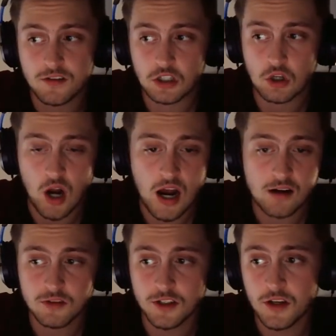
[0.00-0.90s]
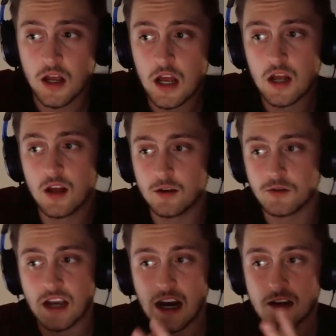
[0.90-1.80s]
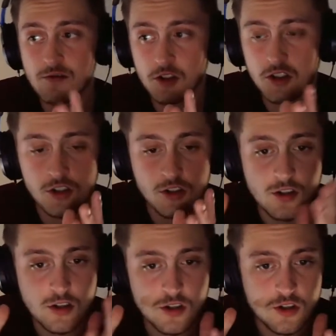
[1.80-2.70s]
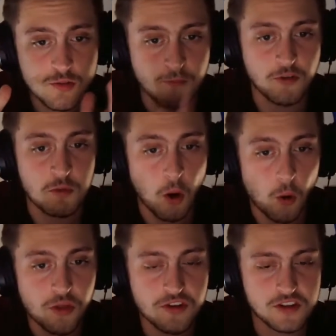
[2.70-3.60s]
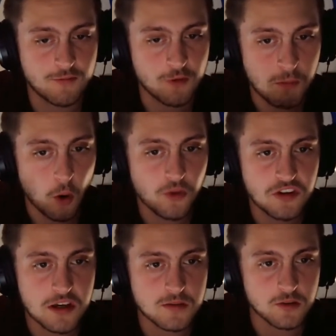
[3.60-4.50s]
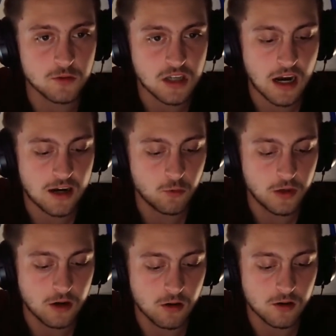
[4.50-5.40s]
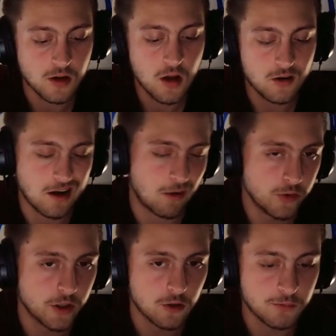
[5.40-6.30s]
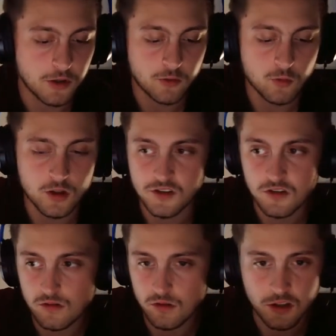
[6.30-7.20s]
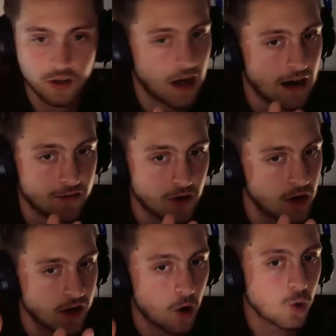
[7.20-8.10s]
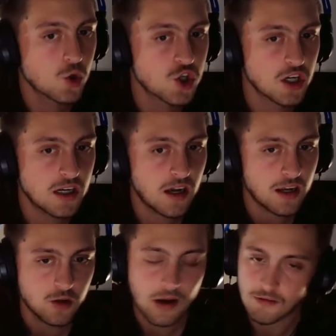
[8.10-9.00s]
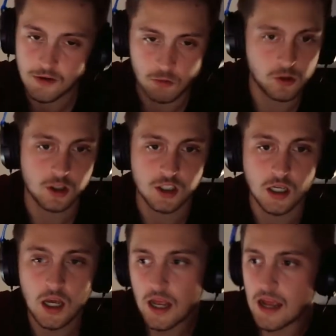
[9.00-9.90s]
and Victor Hovland. It was kind of for both teams, it was kind of weird. Not weird, but it was, you have an OG and you have a rookie.